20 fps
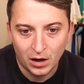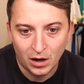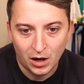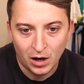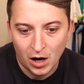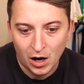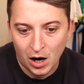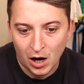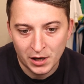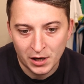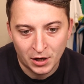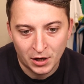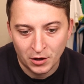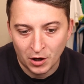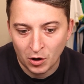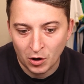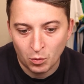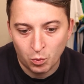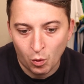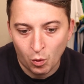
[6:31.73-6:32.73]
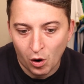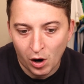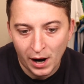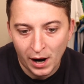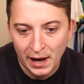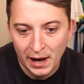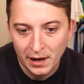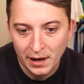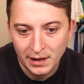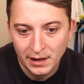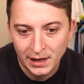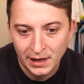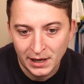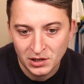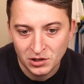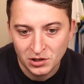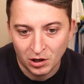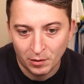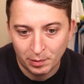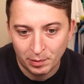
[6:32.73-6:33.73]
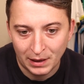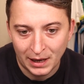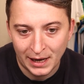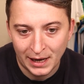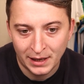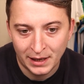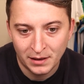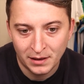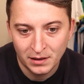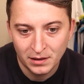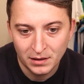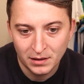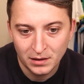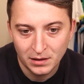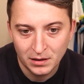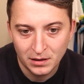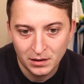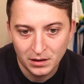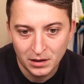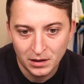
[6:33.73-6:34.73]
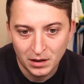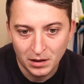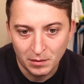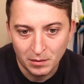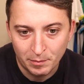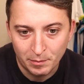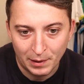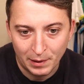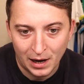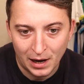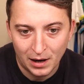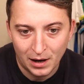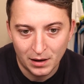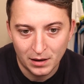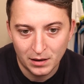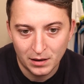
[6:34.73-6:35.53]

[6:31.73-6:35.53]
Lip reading: I don't know why he's not playing, but